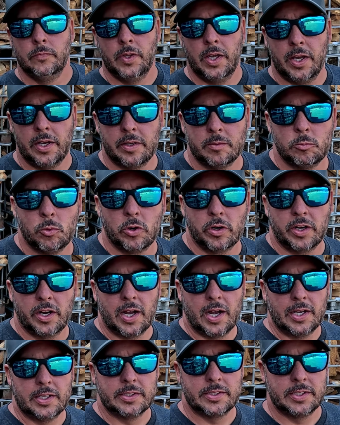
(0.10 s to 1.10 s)
Hey, good morning,
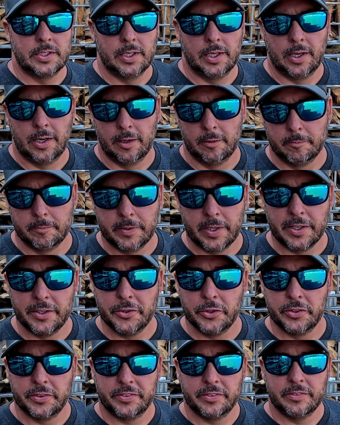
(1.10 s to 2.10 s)
guys. Gonna
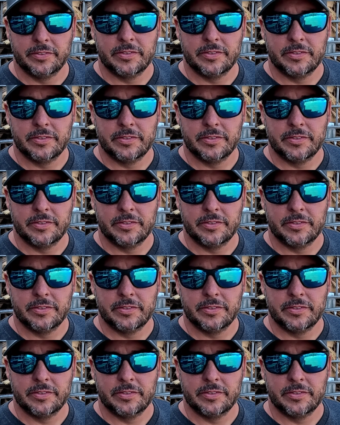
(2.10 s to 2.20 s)
do